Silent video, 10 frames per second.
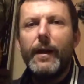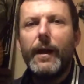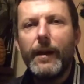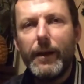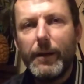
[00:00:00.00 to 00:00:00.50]

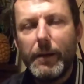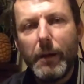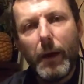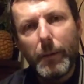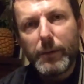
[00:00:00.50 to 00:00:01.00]

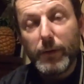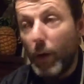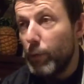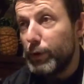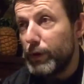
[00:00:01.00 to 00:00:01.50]
And then he's like,
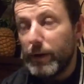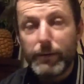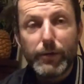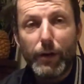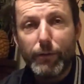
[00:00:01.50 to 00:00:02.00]
oh
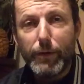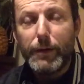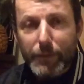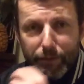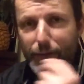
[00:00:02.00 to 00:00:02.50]
shit,
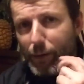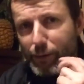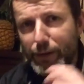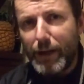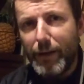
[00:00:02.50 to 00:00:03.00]
sorry, did I
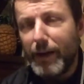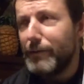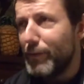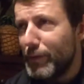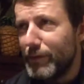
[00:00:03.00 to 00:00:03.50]
say that in
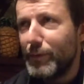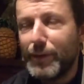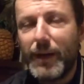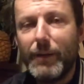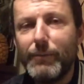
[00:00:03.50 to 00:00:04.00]
front of all
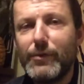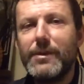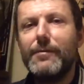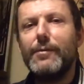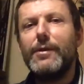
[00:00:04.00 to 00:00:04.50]
the cameras
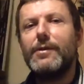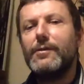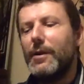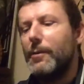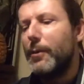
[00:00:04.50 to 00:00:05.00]
and everything?
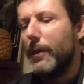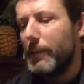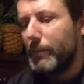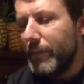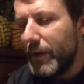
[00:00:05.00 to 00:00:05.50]

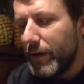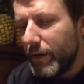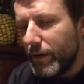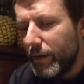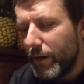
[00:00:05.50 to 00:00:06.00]
So
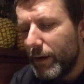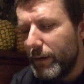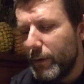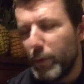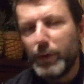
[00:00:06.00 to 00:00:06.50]

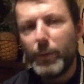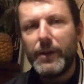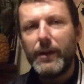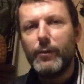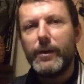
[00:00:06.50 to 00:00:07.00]
you wonder what
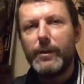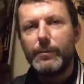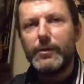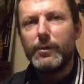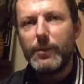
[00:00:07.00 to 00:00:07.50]
they all get
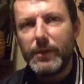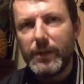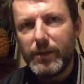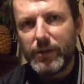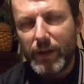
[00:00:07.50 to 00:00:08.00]
up to at
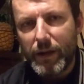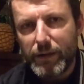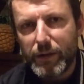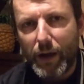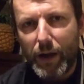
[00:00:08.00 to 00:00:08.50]
these
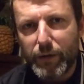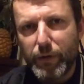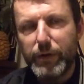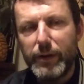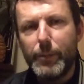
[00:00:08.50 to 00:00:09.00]

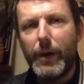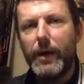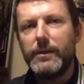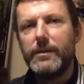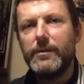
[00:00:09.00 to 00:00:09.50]
star-studded
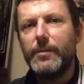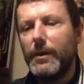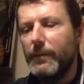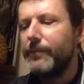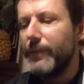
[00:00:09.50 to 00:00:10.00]
parties.
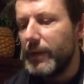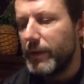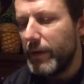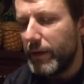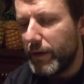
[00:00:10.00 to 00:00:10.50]
Well,
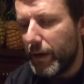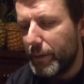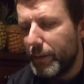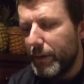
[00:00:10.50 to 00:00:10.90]
there you go.